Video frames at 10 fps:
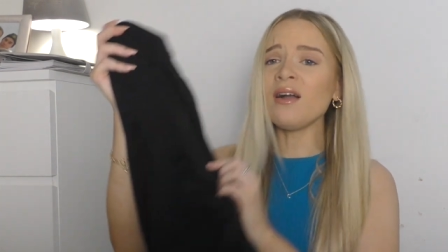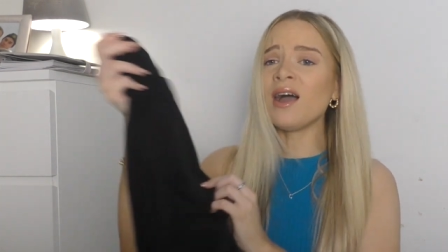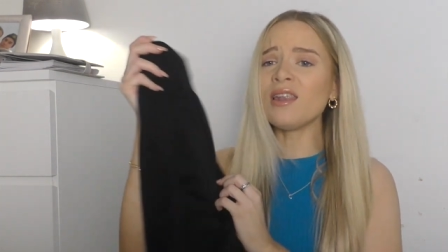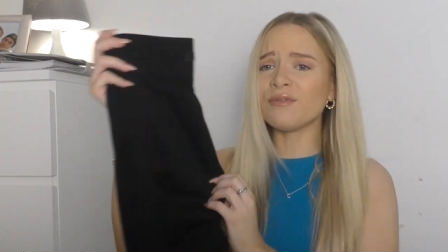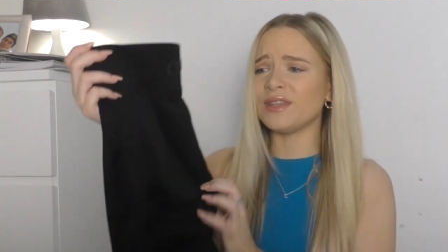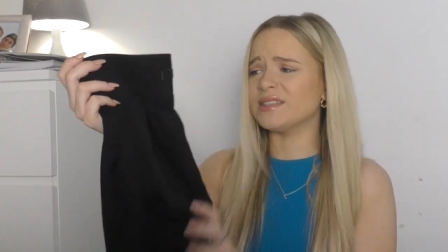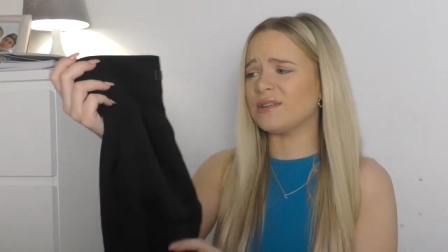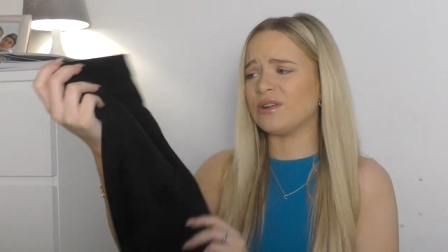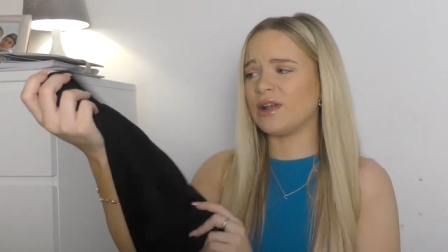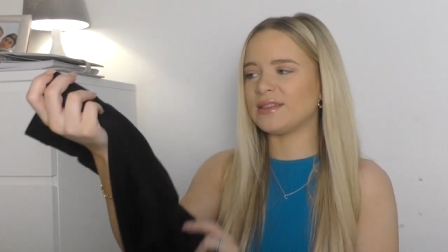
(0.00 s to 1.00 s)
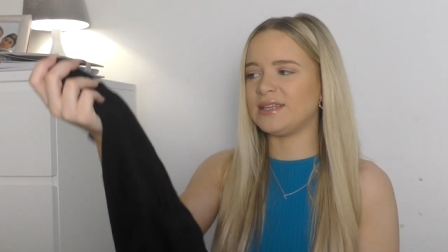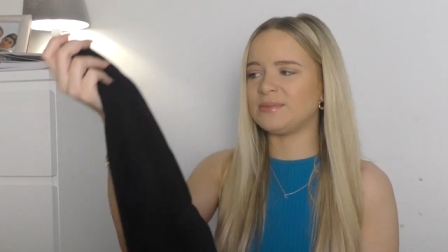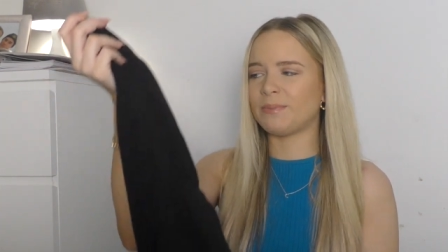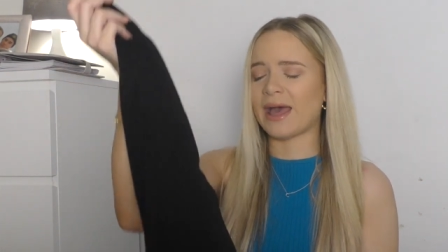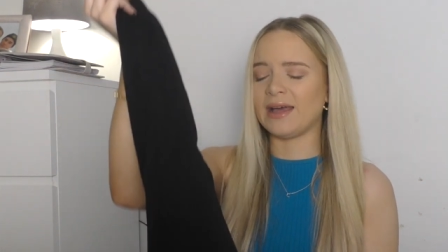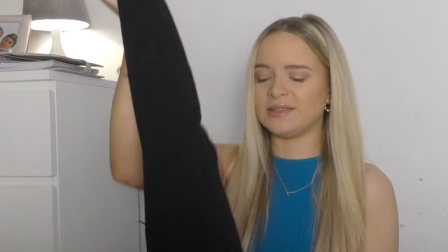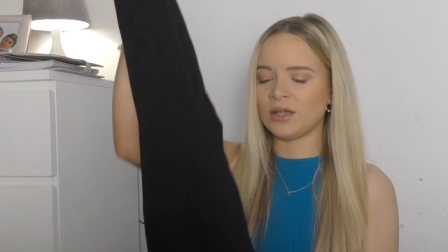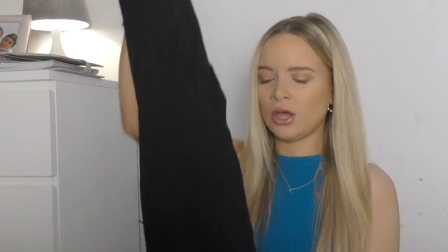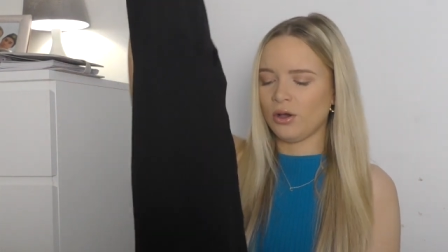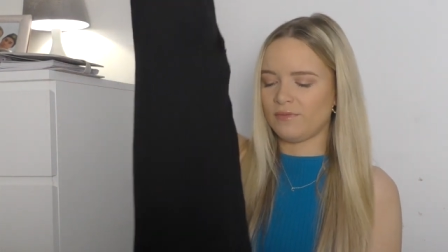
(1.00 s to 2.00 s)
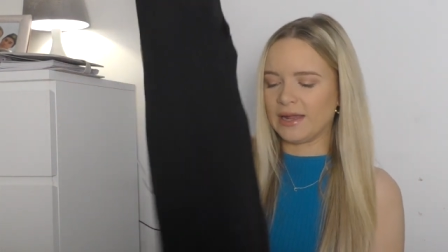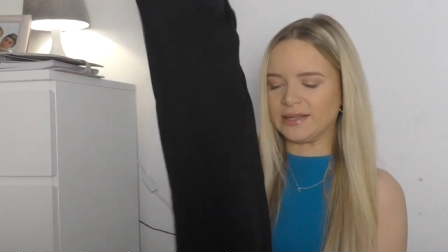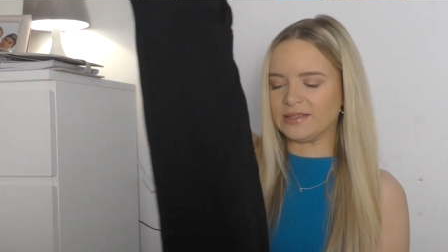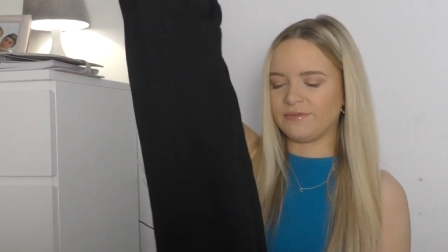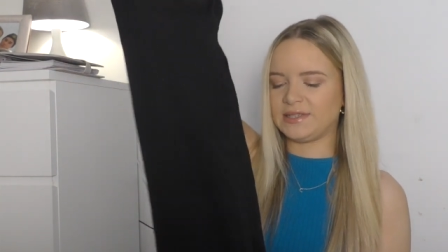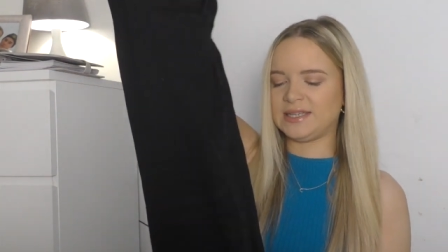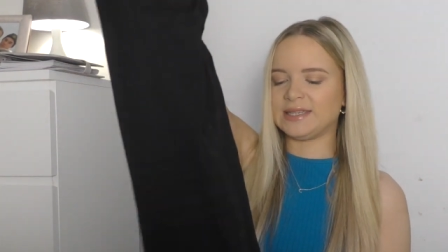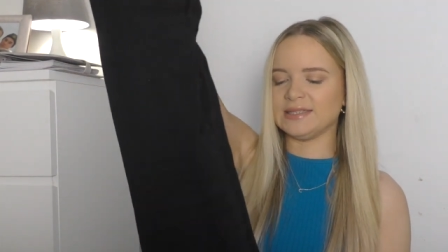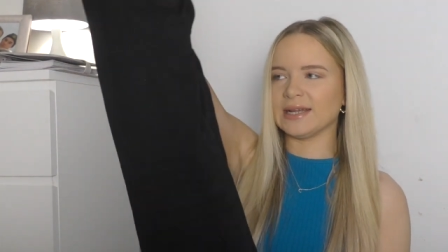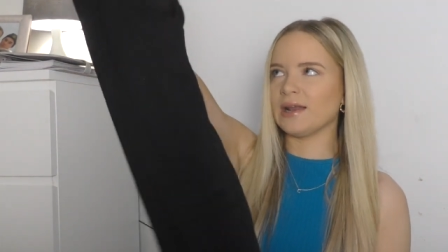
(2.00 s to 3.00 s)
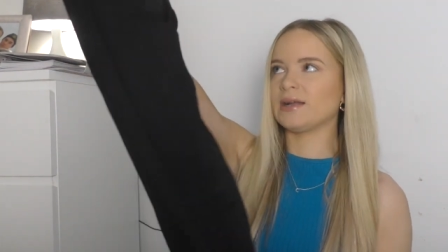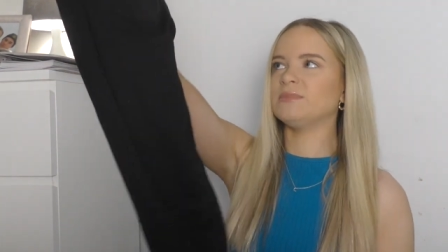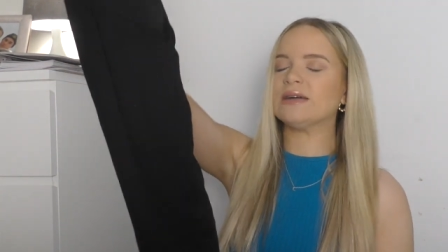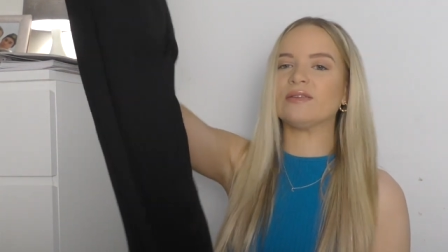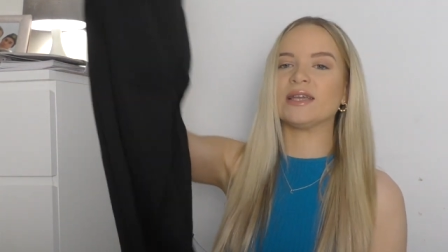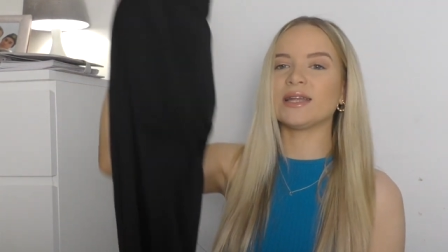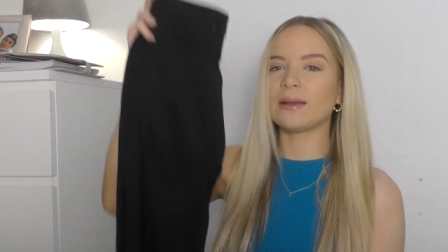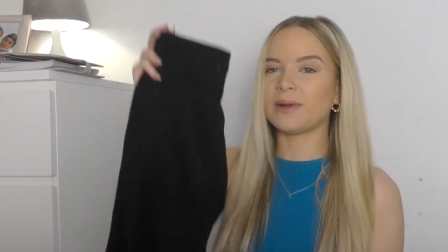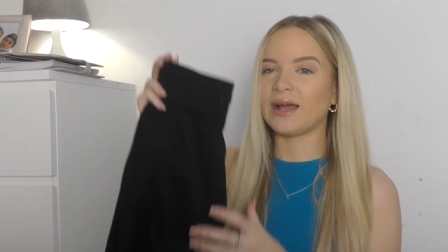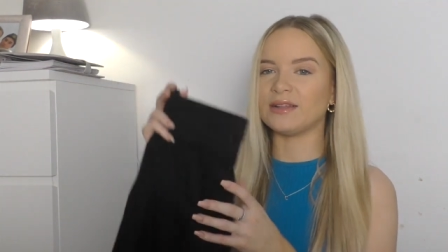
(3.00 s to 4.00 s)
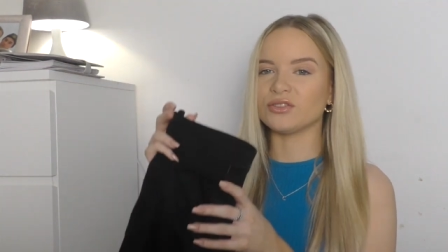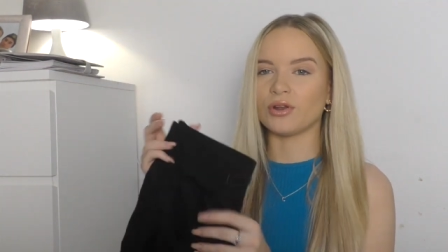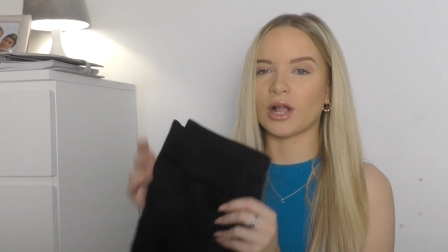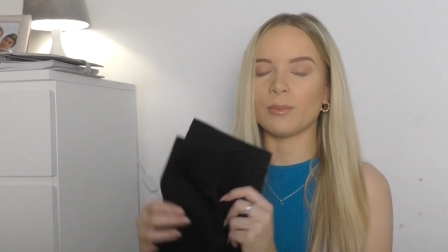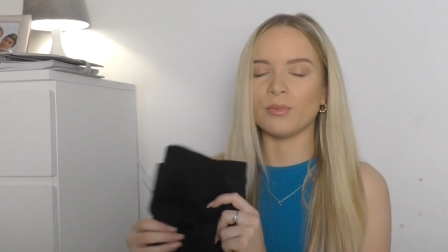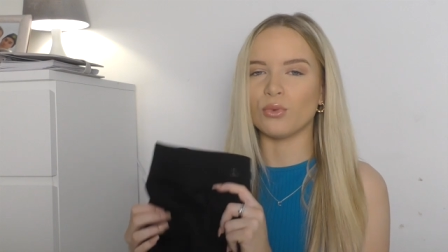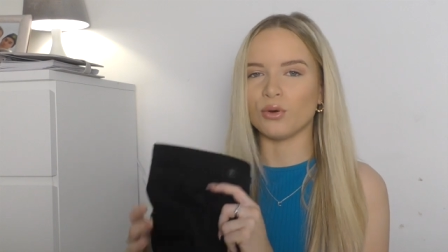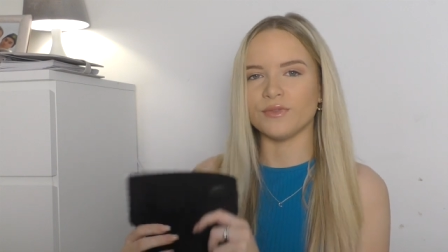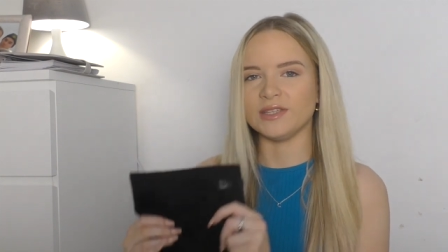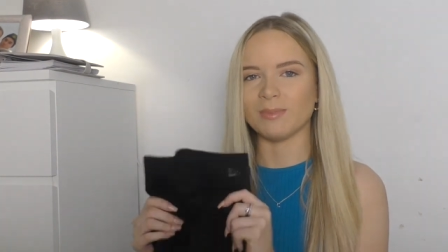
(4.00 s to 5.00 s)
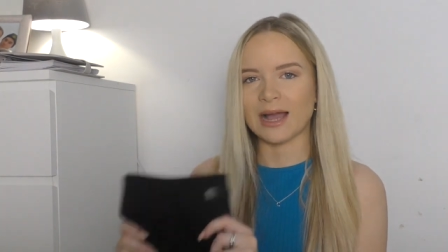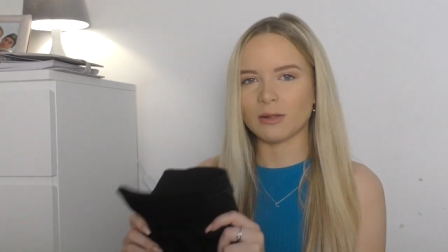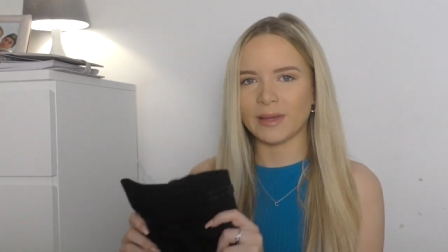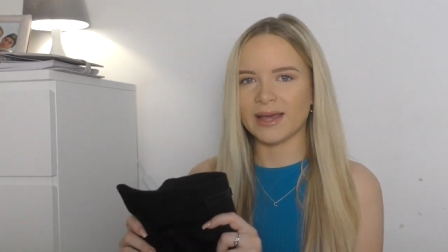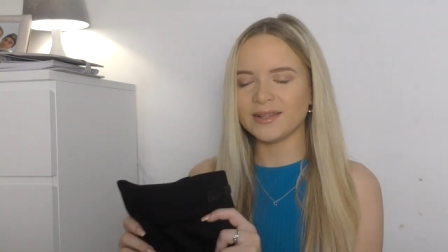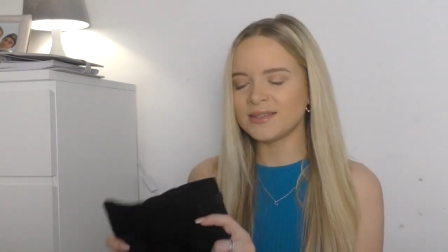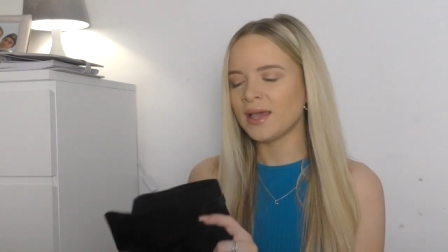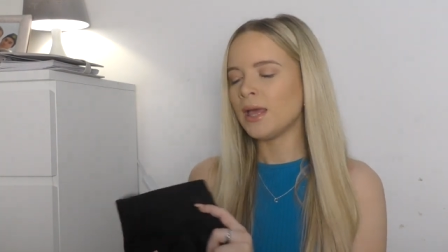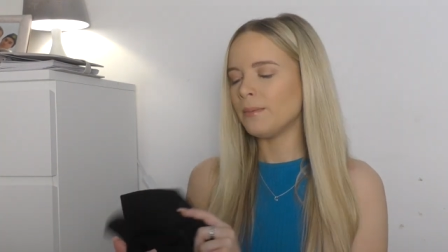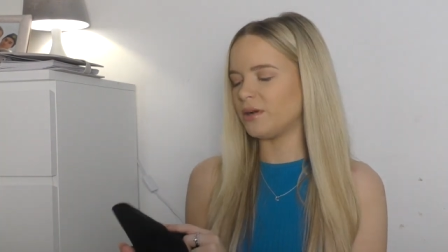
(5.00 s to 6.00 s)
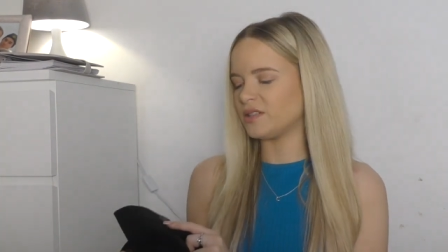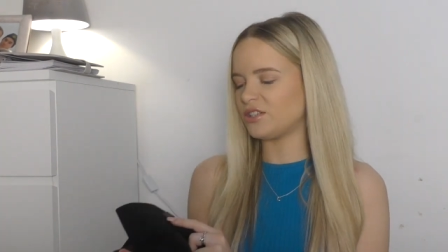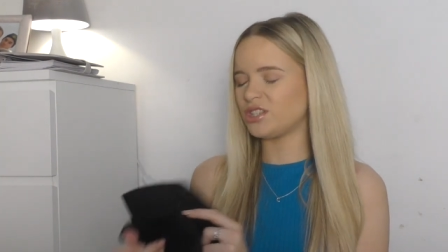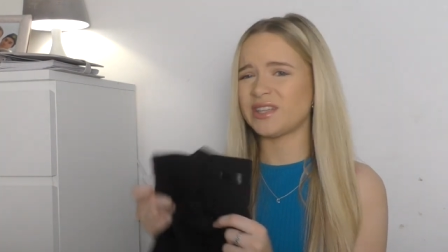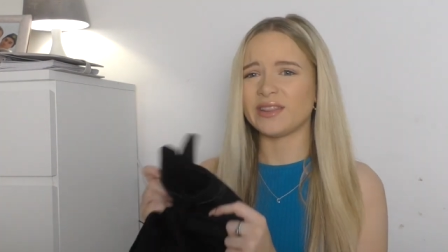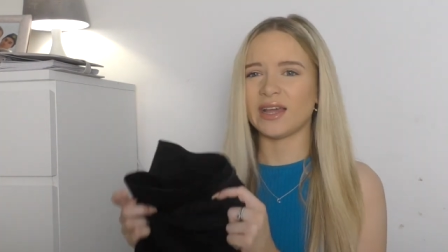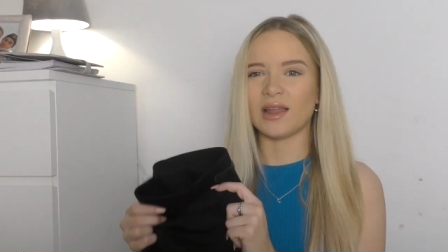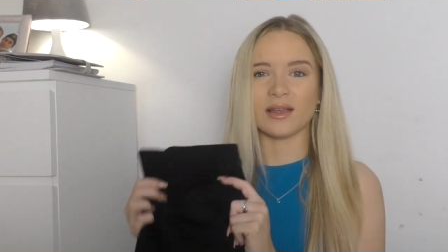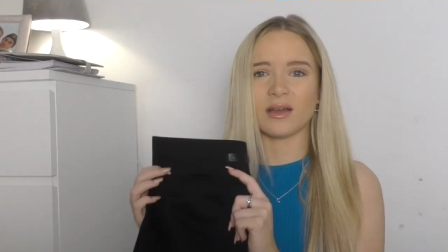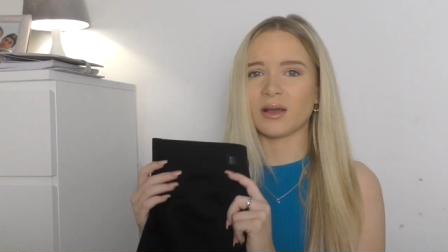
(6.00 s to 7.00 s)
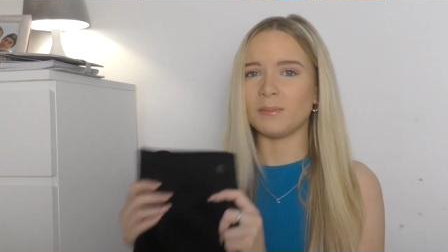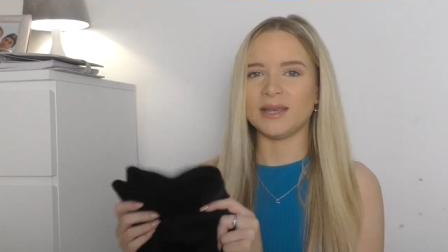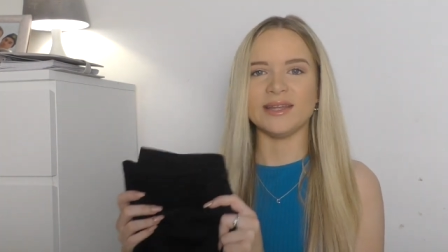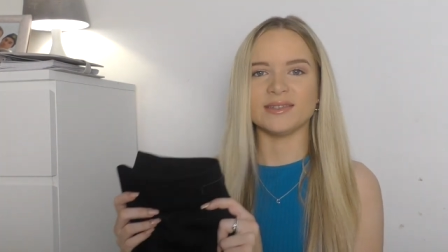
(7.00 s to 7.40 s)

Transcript: I love these. I feel like these pairs of leggings are fantastic. Like, I'm definitely going to get my hands on a couple more of these black pairs because I just think they're like complete